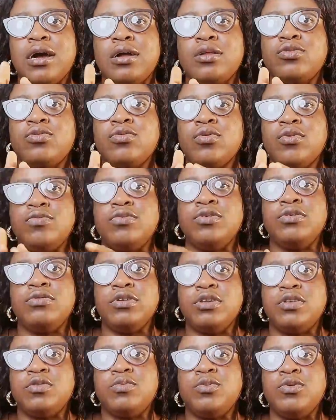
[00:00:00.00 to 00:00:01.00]
act of the
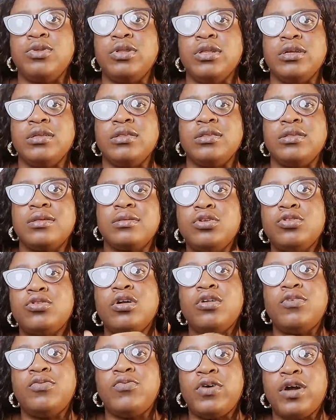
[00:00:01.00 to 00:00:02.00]
respondent. The
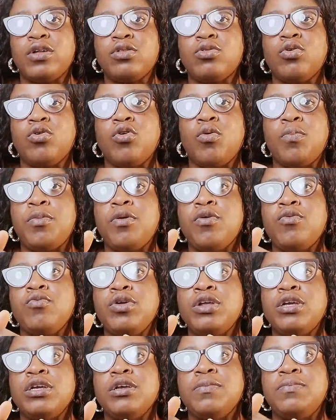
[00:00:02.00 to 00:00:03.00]
third factor upon
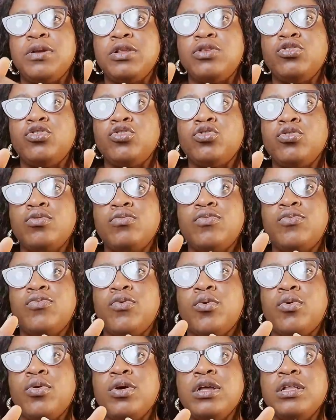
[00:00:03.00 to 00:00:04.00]
which a petition
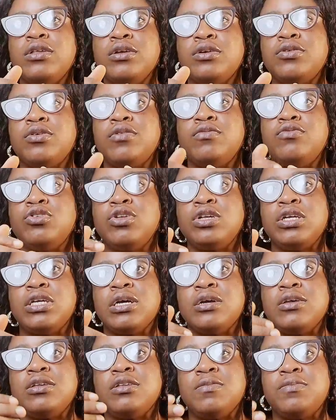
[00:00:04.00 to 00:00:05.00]
for a decree of
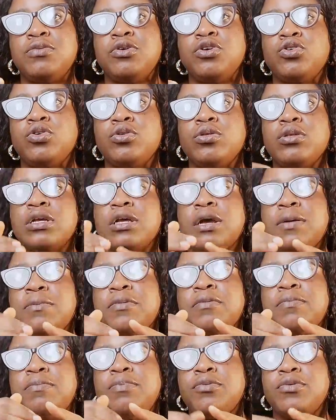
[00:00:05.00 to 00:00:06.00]
judicial separation can
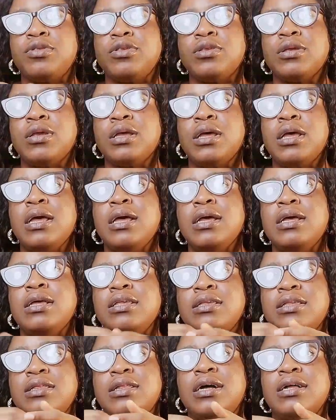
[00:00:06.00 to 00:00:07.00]
be brought
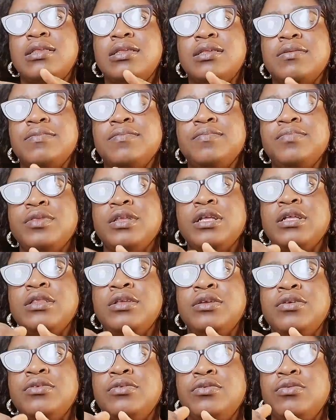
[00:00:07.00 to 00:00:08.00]
is that
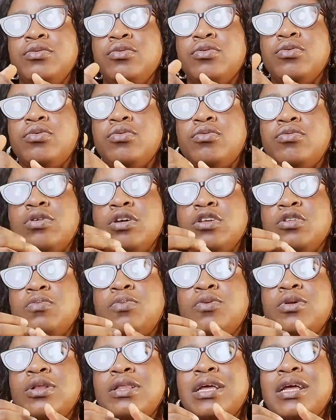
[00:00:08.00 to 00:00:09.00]
the
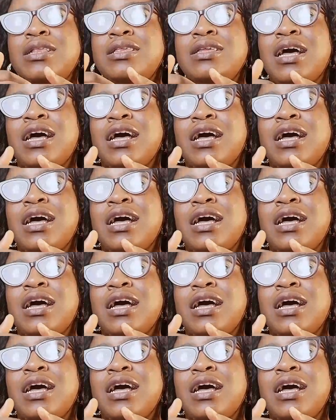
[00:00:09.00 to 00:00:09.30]
respondent